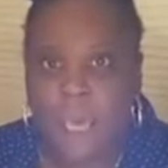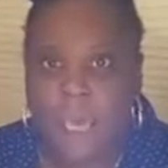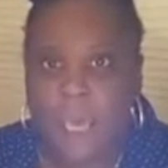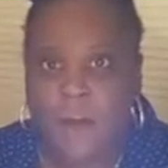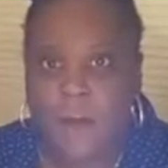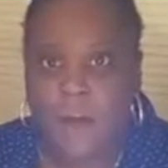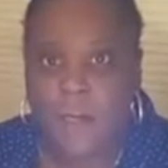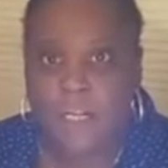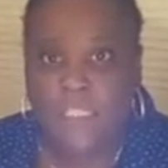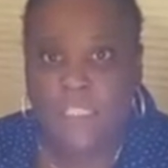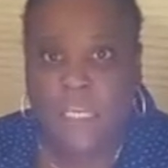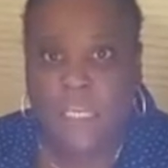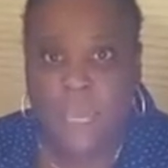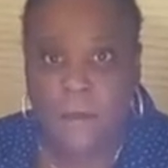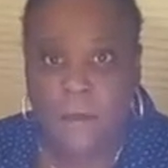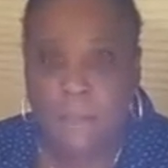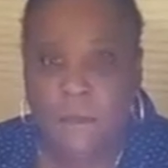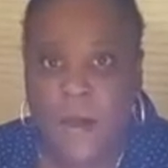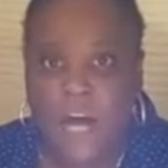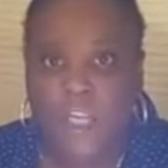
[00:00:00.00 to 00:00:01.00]
Here at
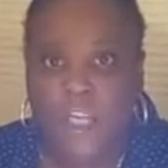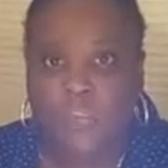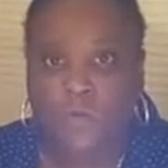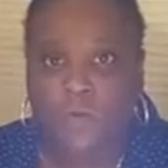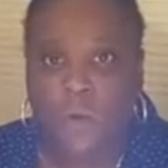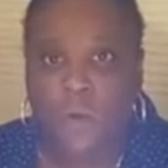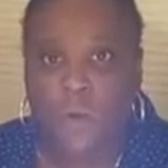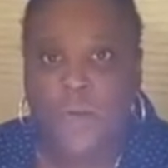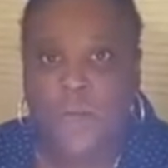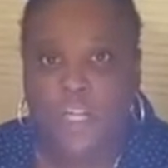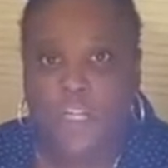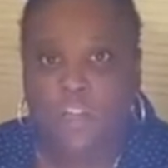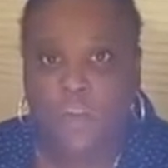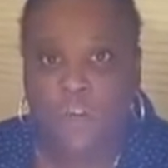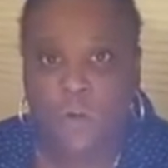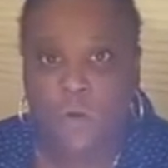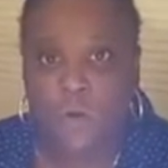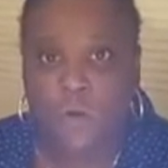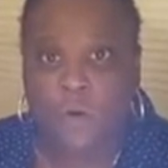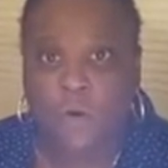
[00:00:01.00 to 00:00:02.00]
T-Posh, what we
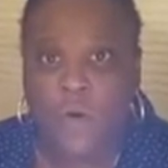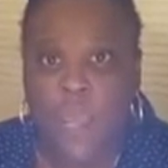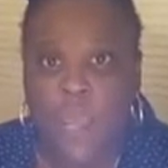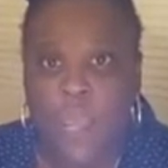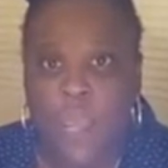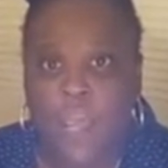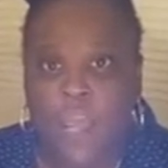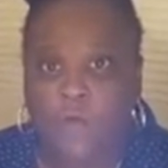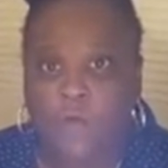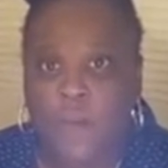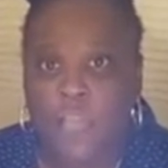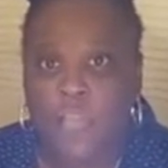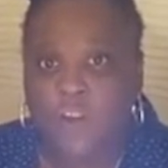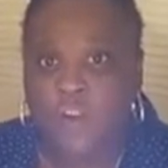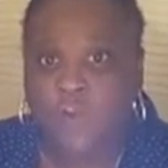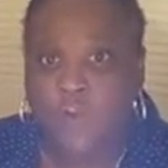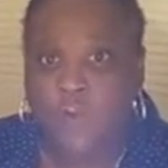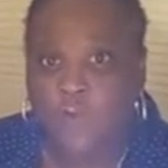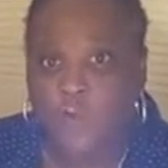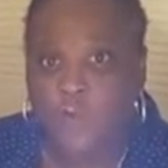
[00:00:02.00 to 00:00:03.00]
do is
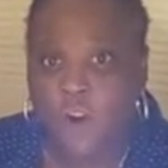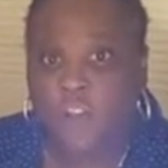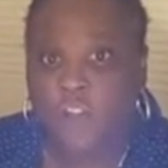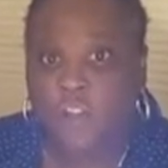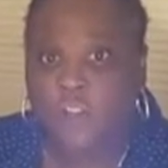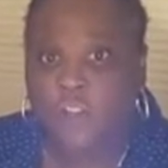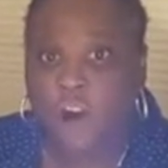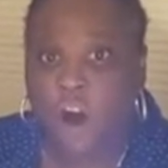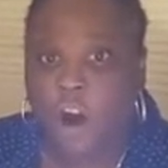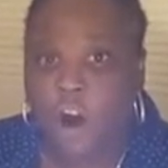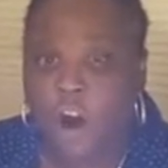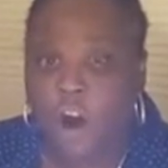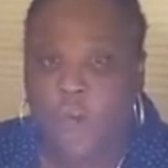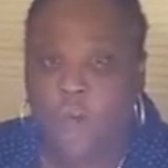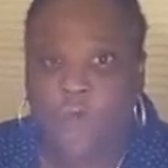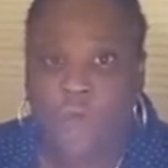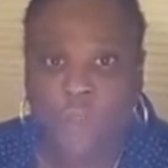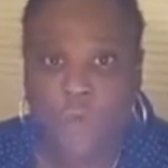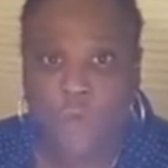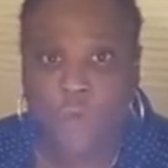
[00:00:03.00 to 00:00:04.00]
we first start
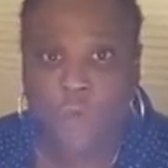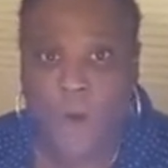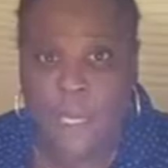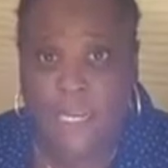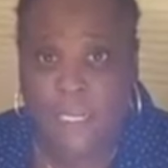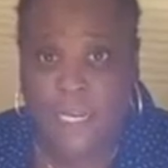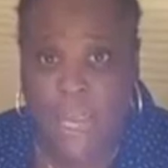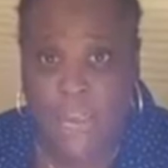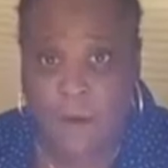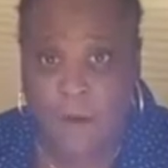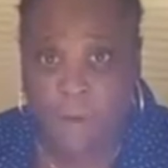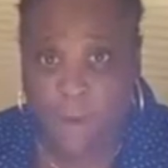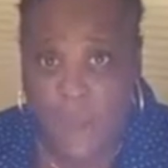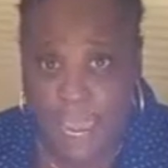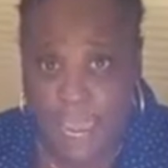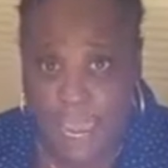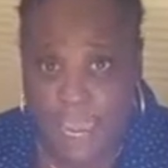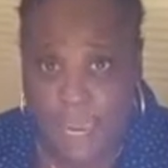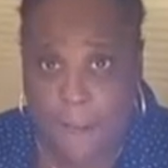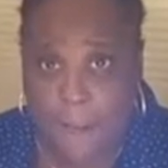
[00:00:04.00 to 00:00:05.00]
off with the 1 day a
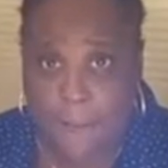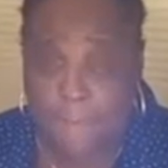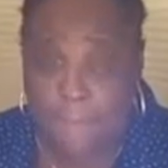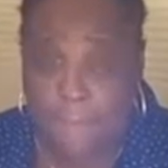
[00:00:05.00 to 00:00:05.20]
week.